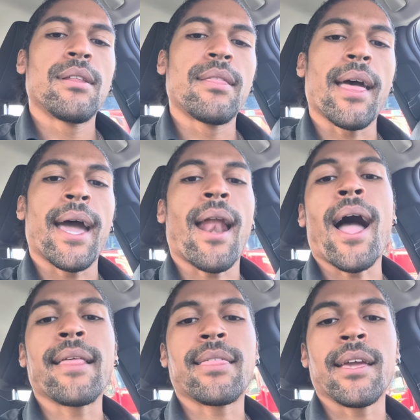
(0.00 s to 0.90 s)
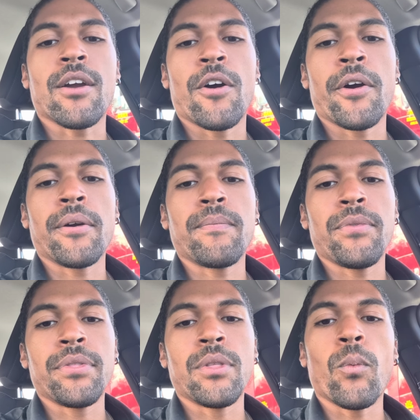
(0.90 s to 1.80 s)
that I think are
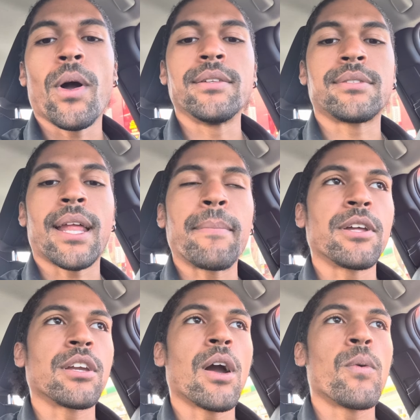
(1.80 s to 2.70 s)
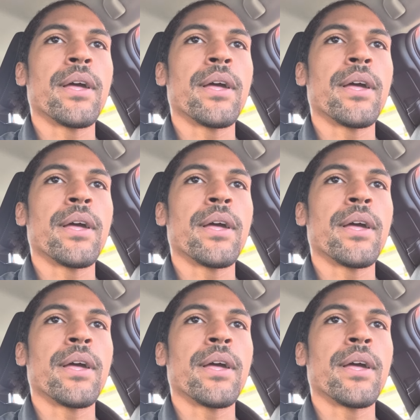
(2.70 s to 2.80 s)
the ones that I'm going to go